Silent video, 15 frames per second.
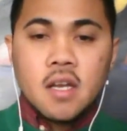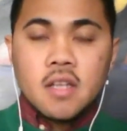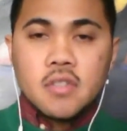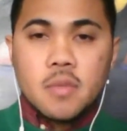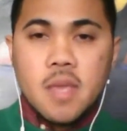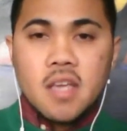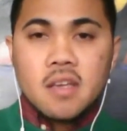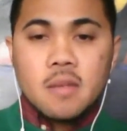
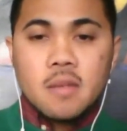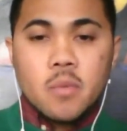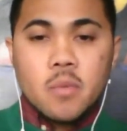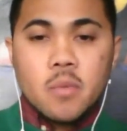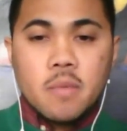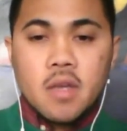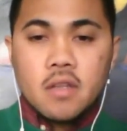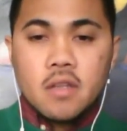To make an
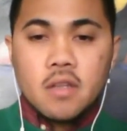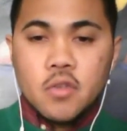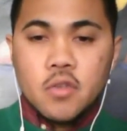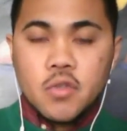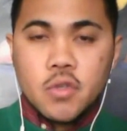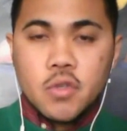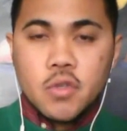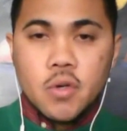appointment,
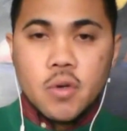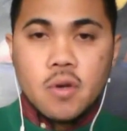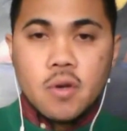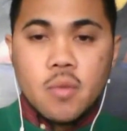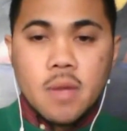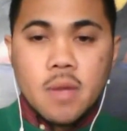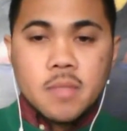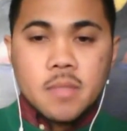you just go to
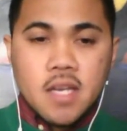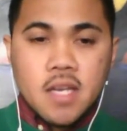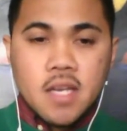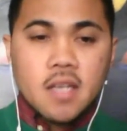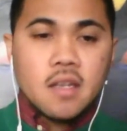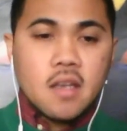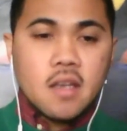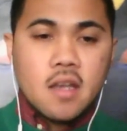our
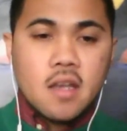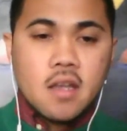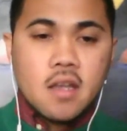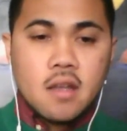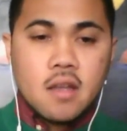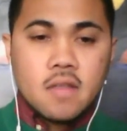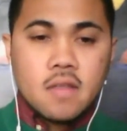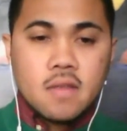website, and